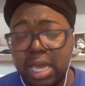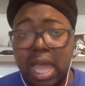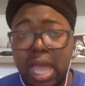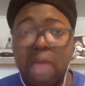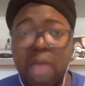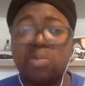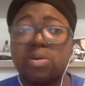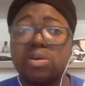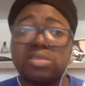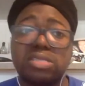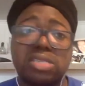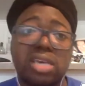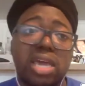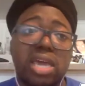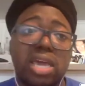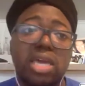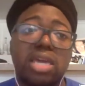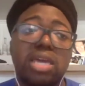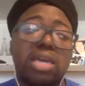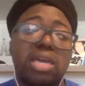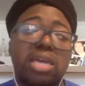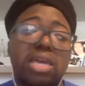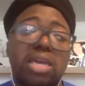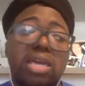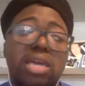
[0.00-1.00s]
I will
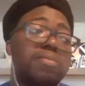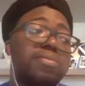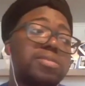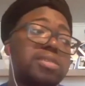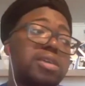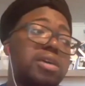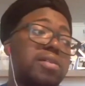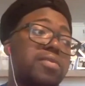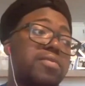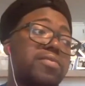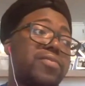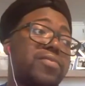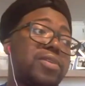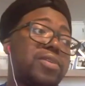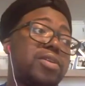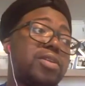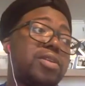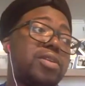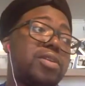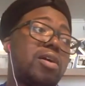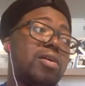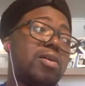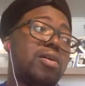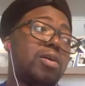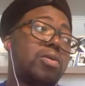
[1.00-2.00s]
say, in terms of,
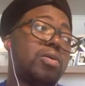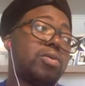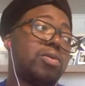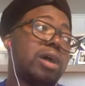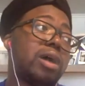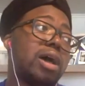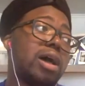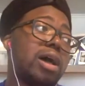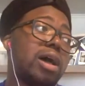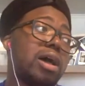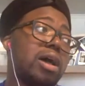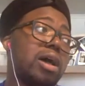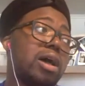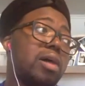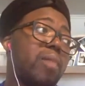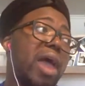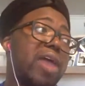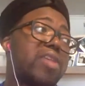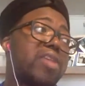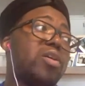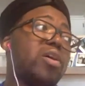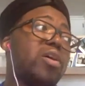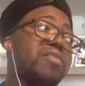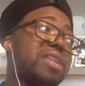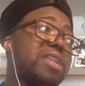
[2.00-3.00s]

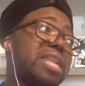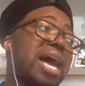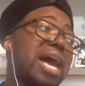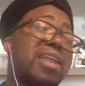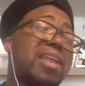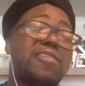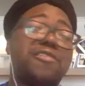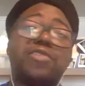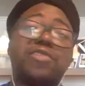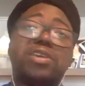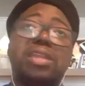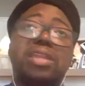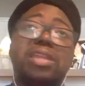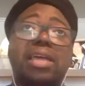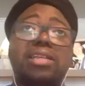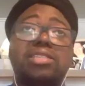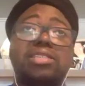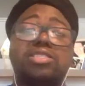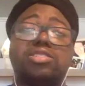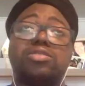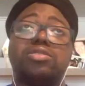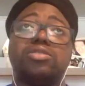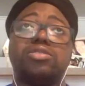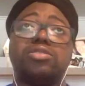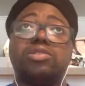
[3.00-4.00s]
I know of a lot of
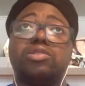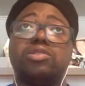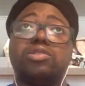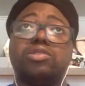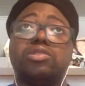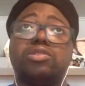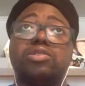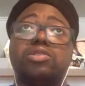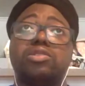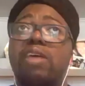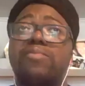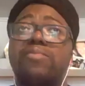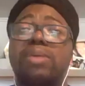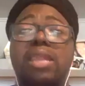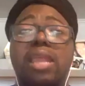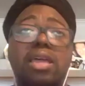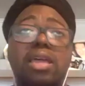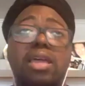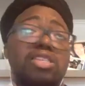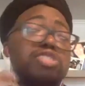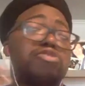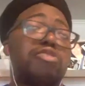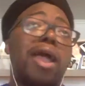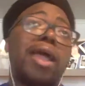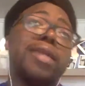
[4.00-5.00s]
freelancers who have been
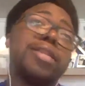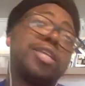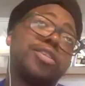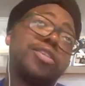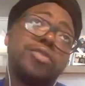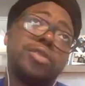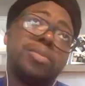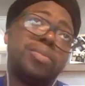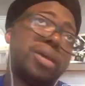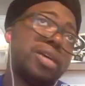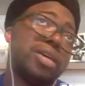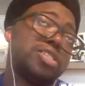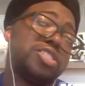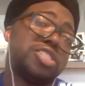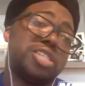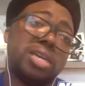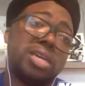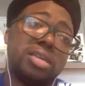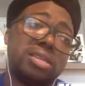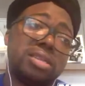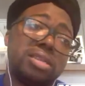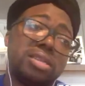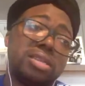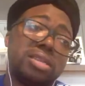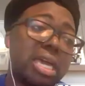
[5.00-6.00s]
like trying to do the
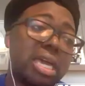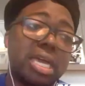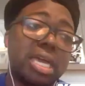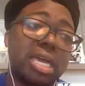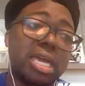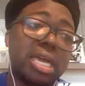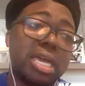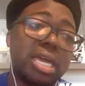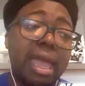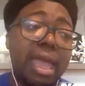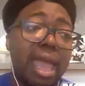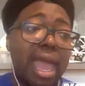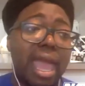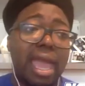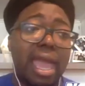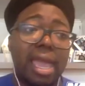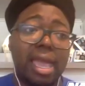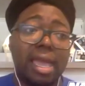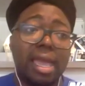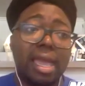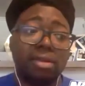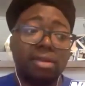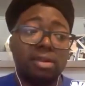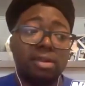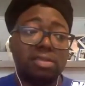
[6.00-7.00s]
pitching thing,
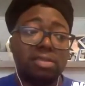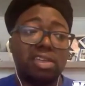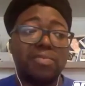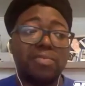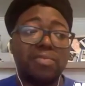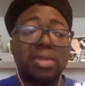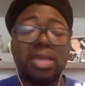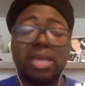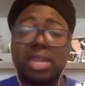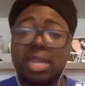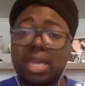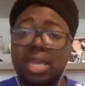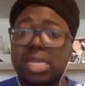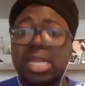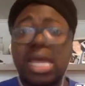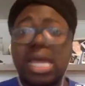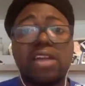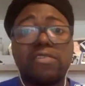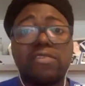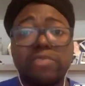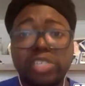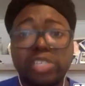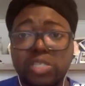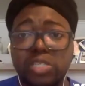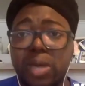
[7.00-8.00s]
and they've been getting a lot
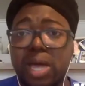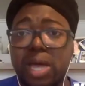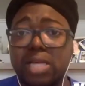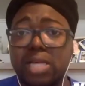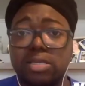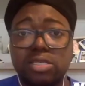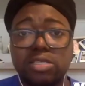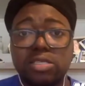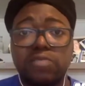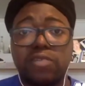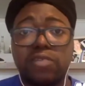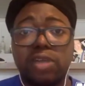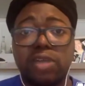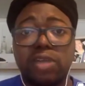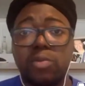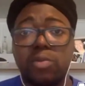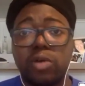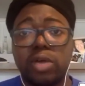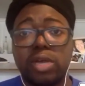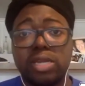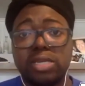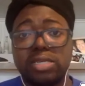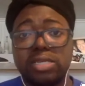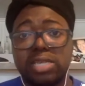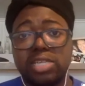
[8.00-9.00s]
of responses from
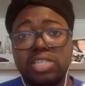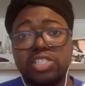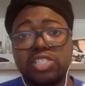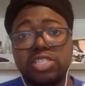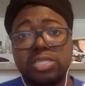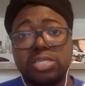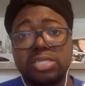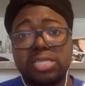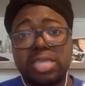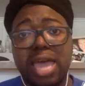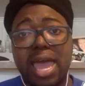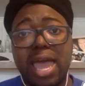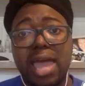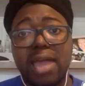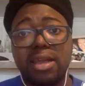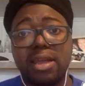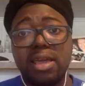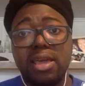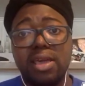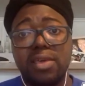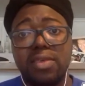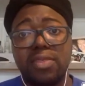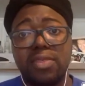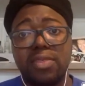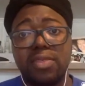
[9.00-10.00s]
organizations that
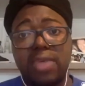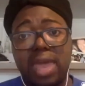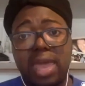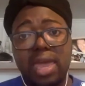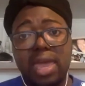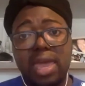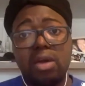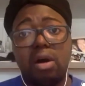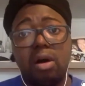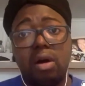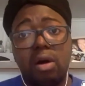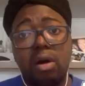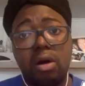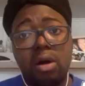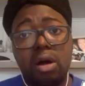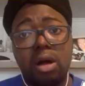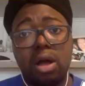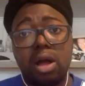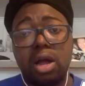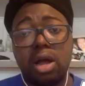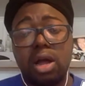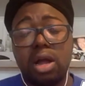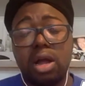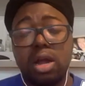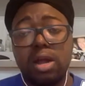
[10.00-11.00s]
they
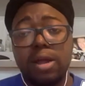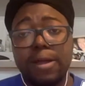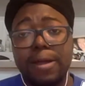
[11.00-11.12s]
are,